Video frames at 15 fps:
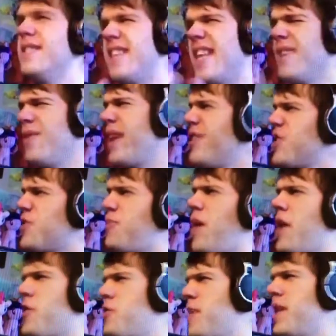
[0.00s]
Is anyone else
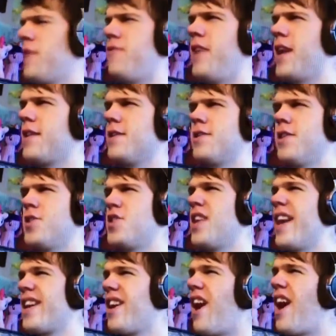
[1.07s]
bothered by the fact that such an
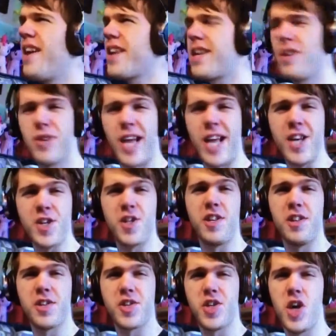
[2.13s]
iconic location
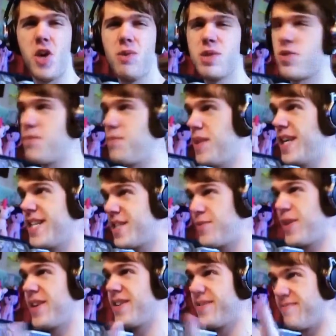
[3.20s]
in the show is replaced
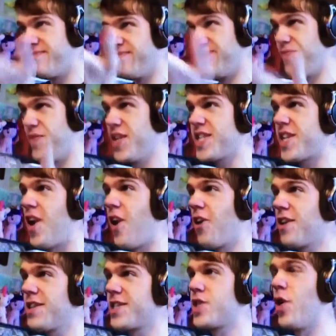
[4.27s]
by this
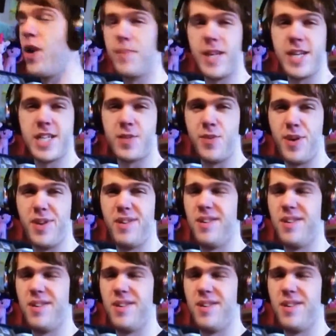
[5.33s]
heartless toy placement?